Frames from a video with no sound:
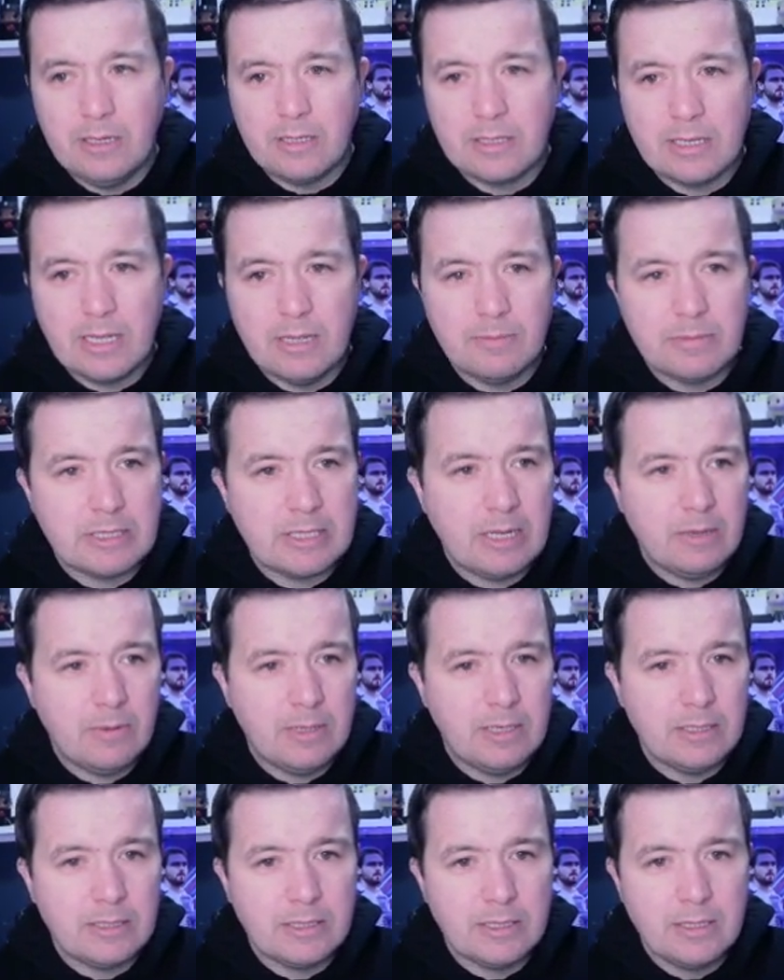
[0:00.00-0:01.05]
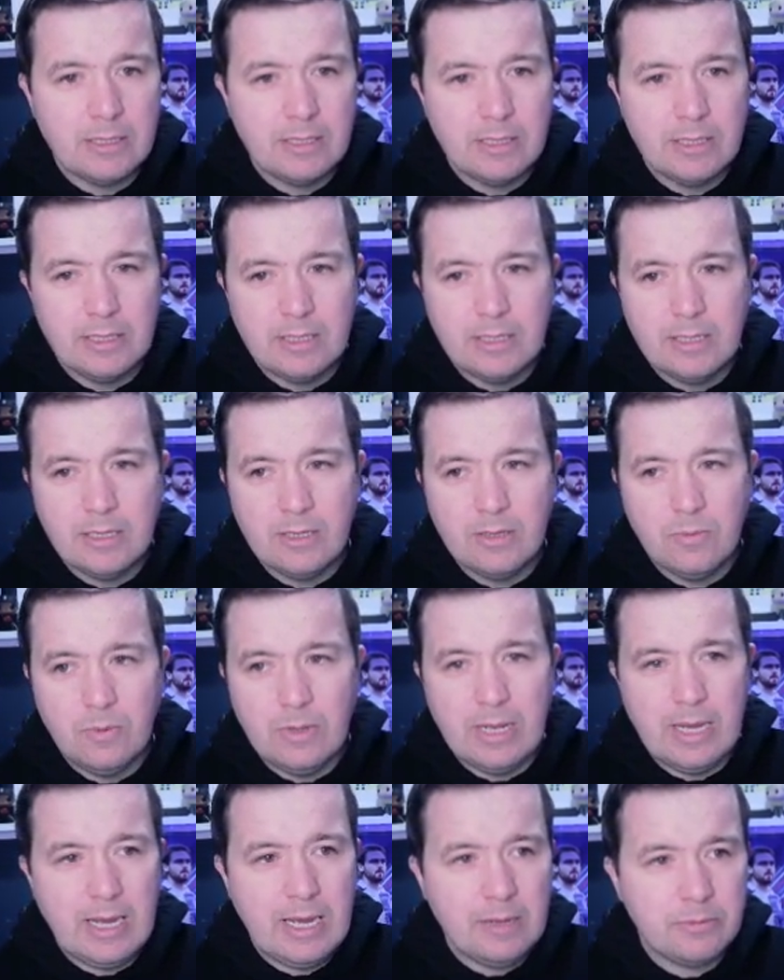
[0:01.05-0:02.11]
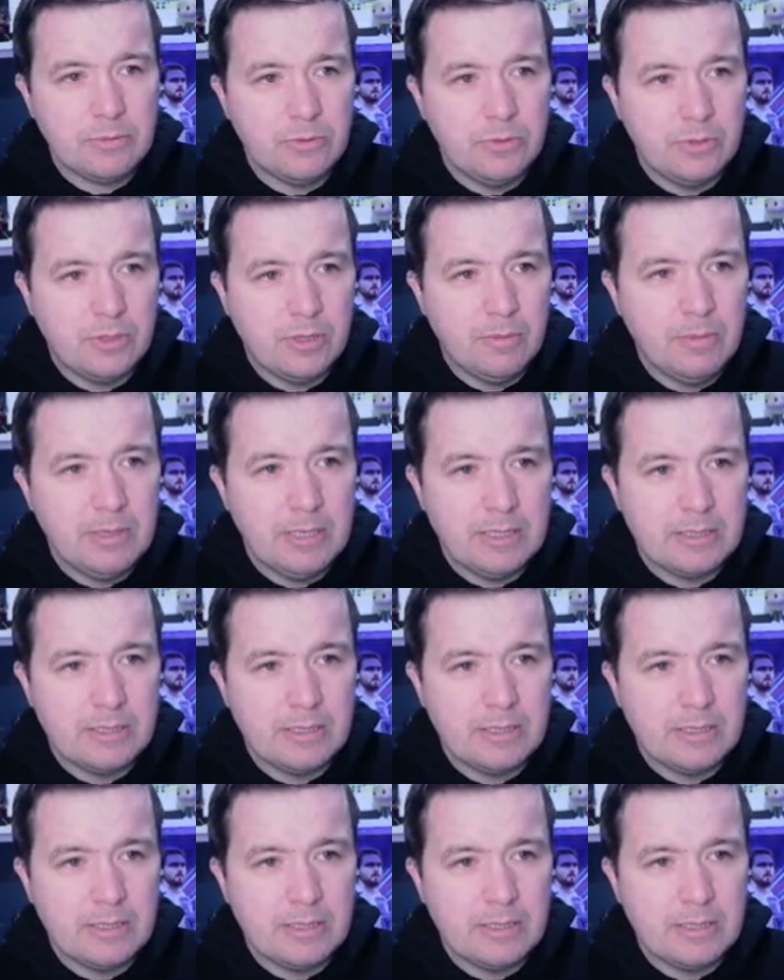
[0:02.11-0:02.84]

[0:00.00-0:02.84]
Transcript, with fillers: this game stat-wise. We are absolutely dominating